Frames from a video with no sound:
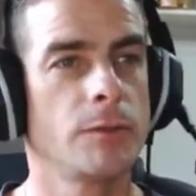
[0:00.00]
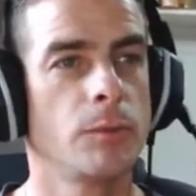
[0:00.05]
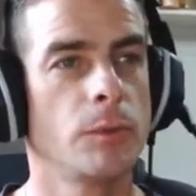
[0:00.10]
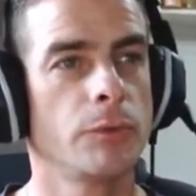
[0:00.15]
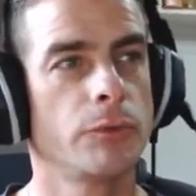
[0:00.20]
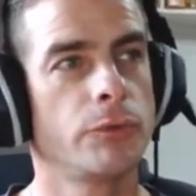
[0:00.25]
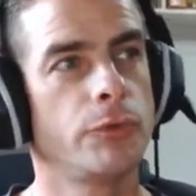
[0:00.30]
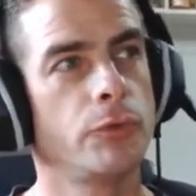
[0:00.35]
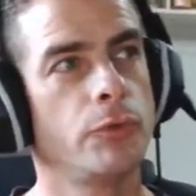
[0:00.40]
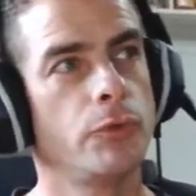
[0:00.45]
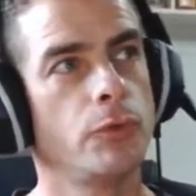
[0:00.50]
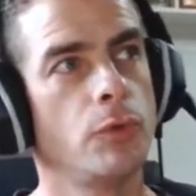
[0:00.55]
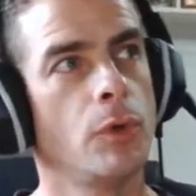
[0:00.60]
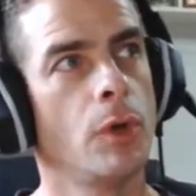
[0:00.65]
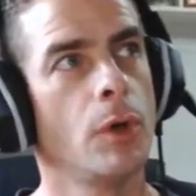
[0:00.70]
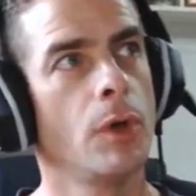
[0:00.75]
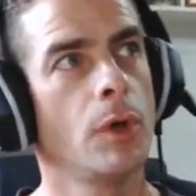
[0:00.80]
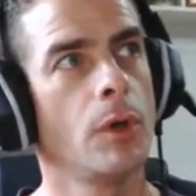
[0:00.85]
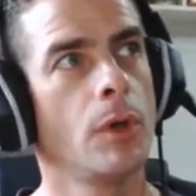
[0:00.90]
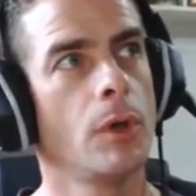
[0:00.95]
you want to
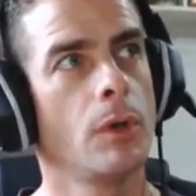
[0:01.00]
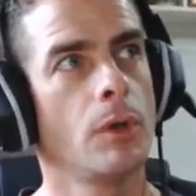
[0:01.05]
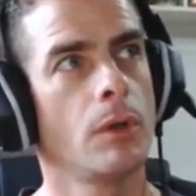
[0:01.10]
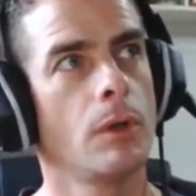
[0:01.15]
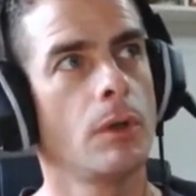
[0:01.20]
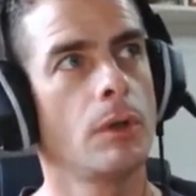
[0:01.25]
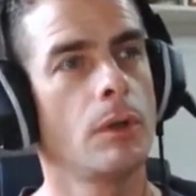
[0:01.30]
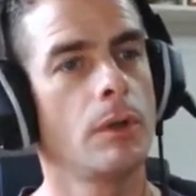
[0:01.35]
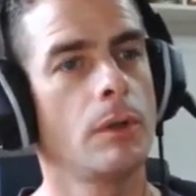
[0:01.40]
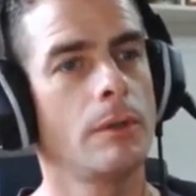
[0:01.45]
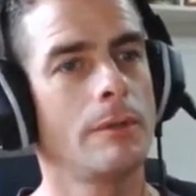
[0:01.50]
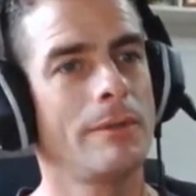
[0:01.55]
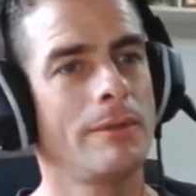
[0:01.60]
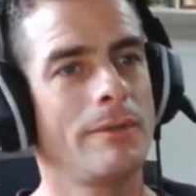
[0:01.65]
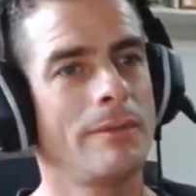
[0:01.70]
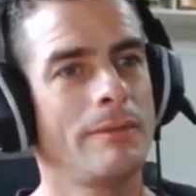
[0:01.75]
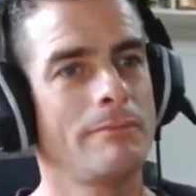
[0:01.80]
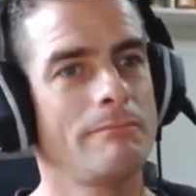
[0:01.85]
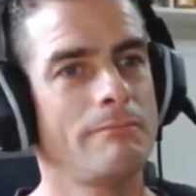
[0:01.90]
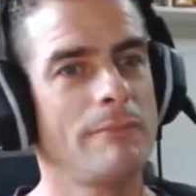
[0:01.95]

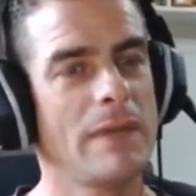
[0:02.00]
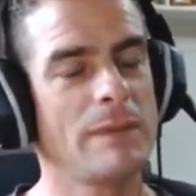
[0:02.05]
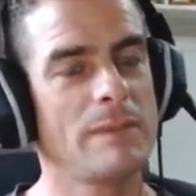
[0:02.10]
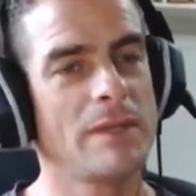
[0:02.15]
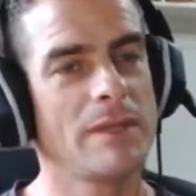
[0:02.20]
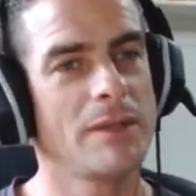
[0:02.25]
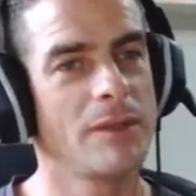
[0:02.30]
maybe